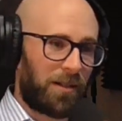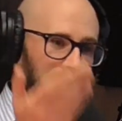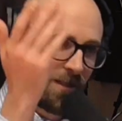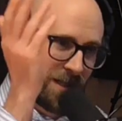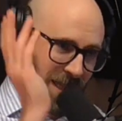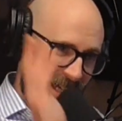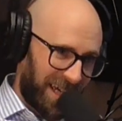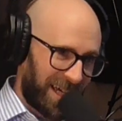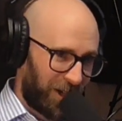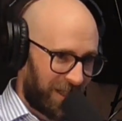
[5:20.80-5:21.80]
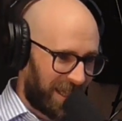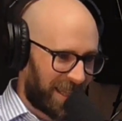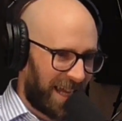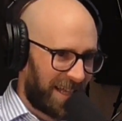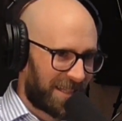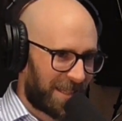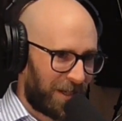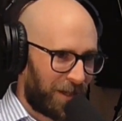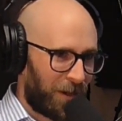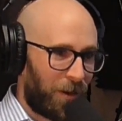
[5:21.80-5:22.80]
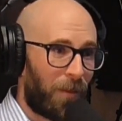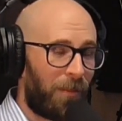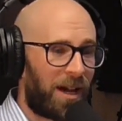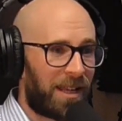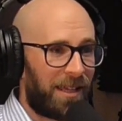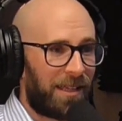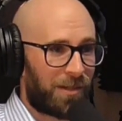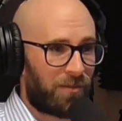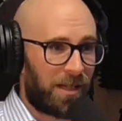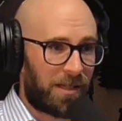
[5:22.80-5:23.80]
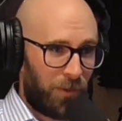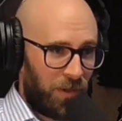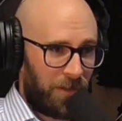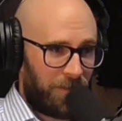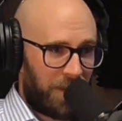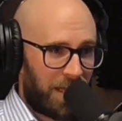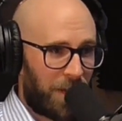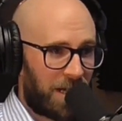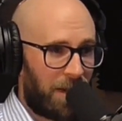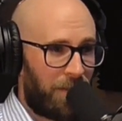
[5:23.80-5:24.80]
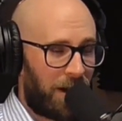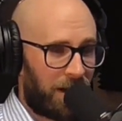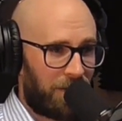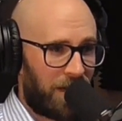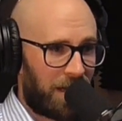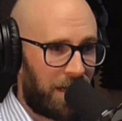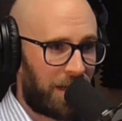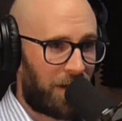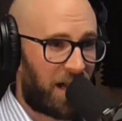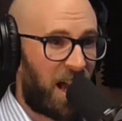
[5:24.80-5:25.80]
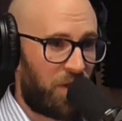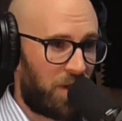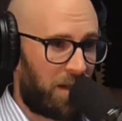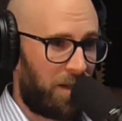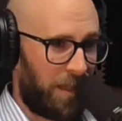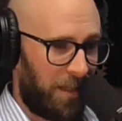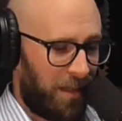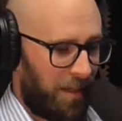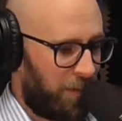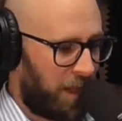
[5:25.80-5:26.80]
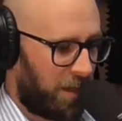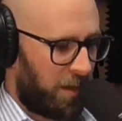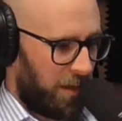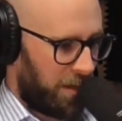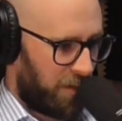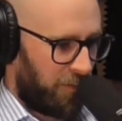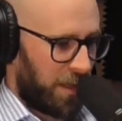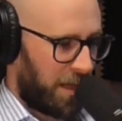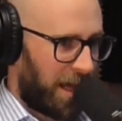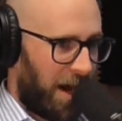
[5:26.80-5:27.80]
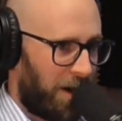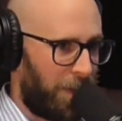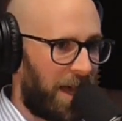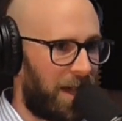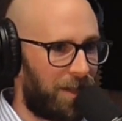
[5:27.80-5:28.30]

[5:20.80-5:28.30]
Also, on the other hand, money is really small, especially American money. They got $100 bill. $1 million fits in a carrier